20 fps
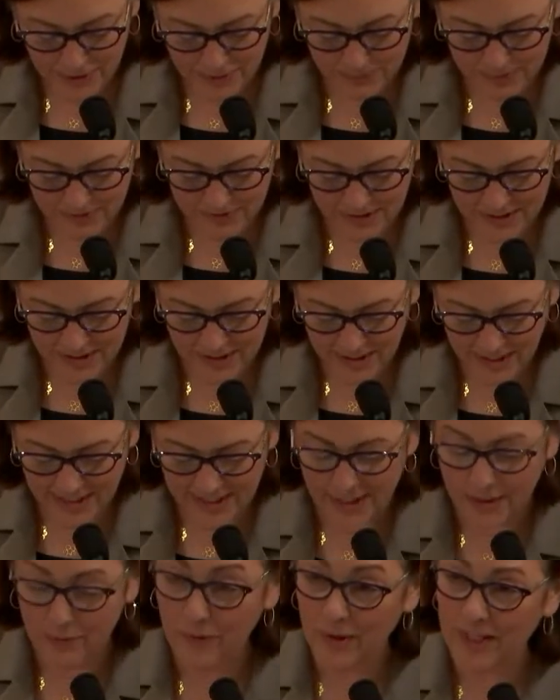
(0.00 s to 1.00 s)
terms of
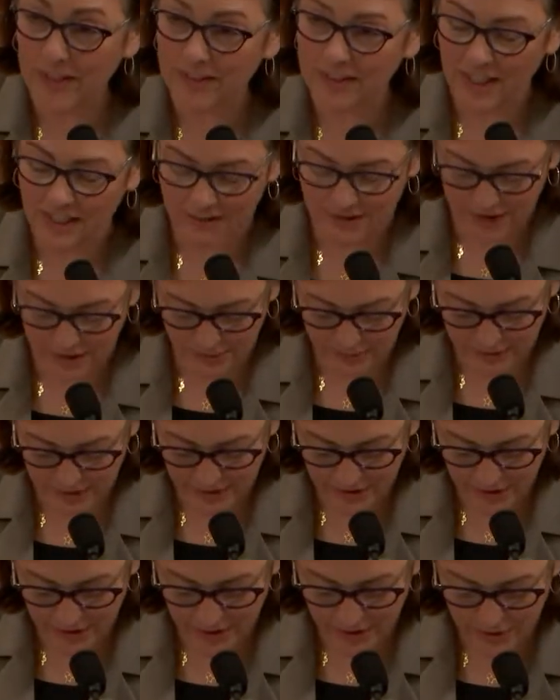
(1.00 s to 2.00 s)
deciding where dollars would
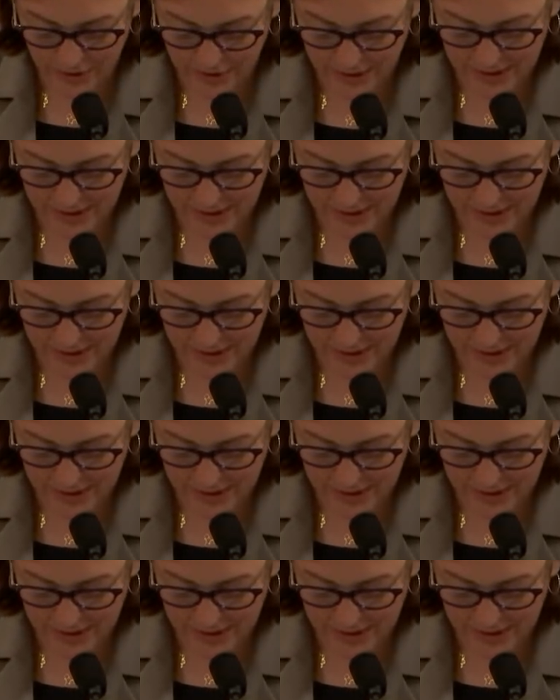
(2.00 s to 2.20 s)
go.